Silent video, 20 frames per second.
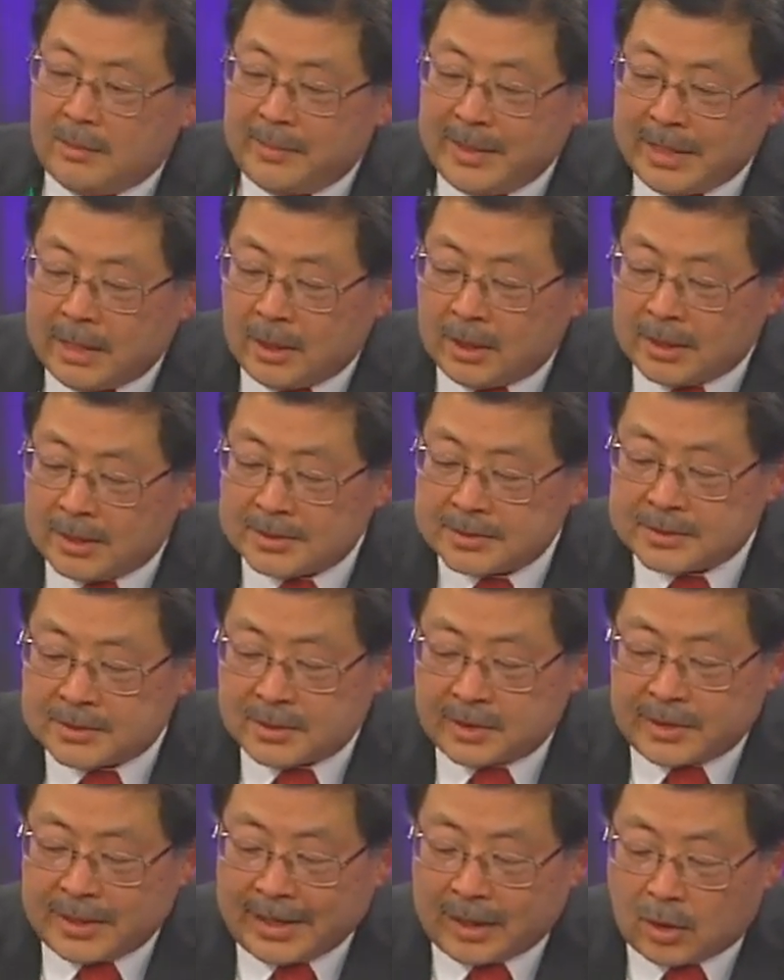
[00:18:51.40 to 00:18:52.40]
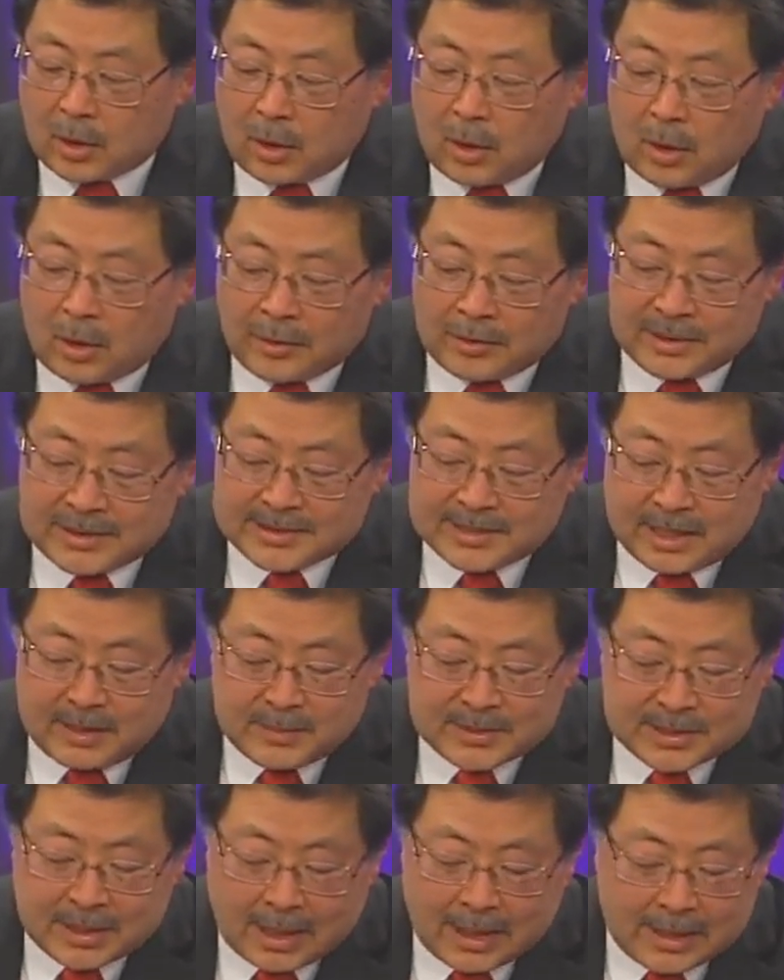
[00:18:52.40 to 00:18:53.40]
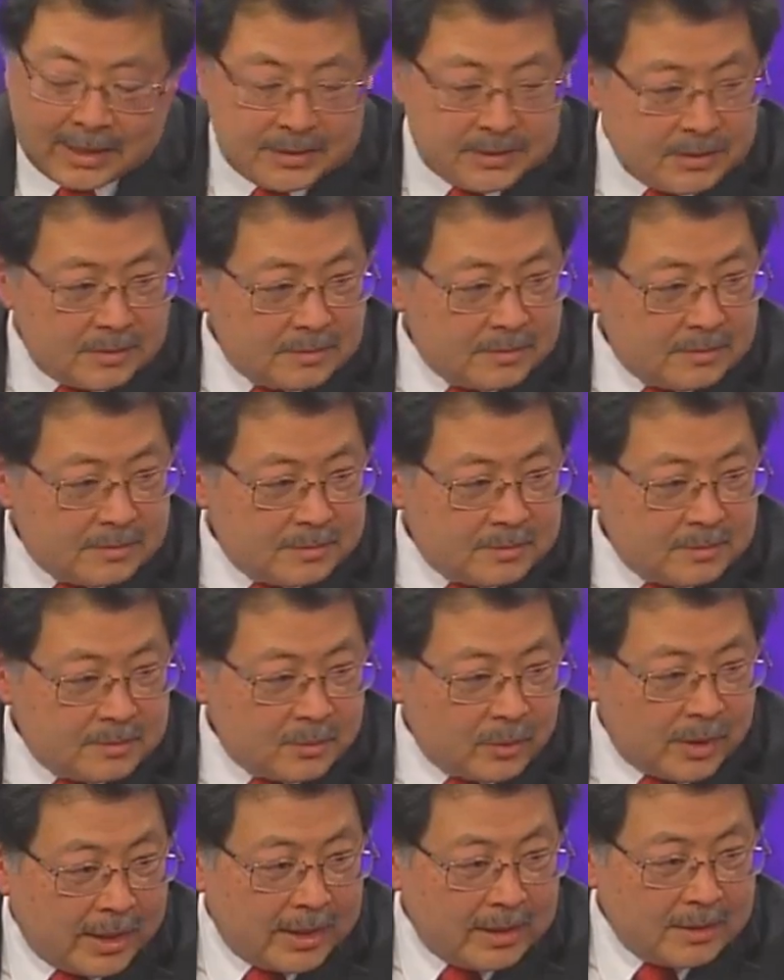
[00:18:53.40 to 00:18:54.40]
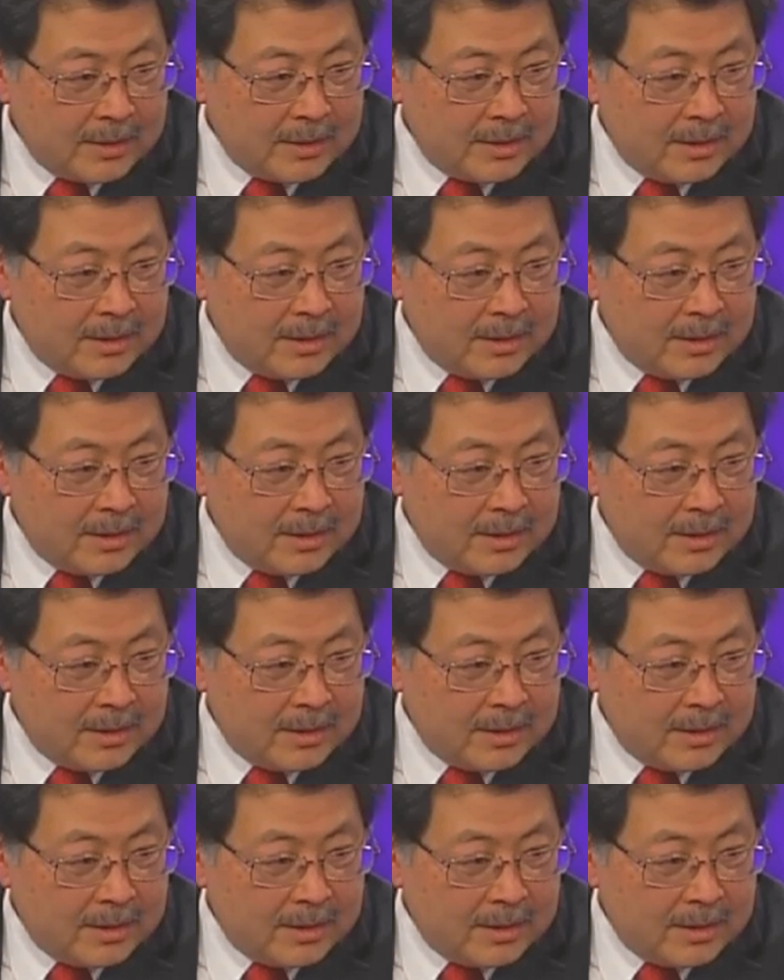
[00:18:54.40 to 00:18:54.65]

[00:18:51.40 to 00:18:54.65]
Because they are all the same size, right?